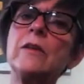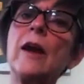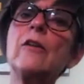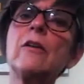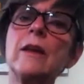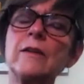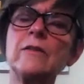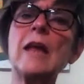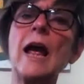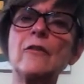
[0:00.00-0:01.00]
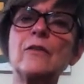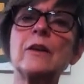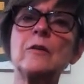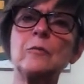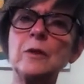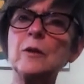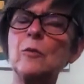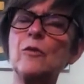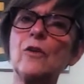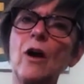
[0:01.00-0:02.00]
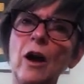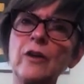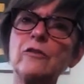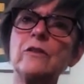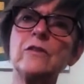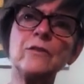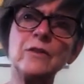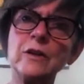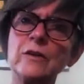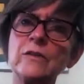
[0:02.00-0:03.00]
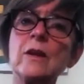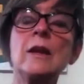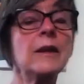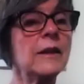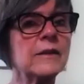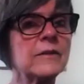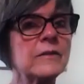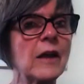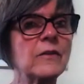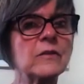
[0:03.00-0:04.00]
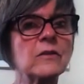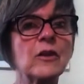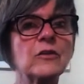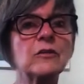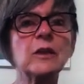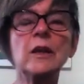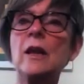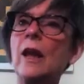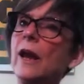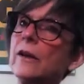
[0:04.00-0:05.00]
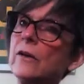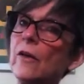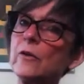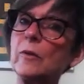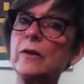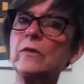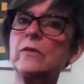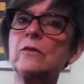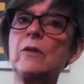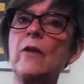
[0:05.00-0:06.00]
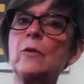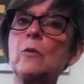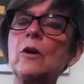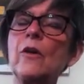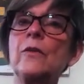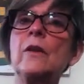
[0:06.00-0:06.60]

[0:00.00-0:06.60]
terror against African people for hundreds of years inside this country and in other places around the world.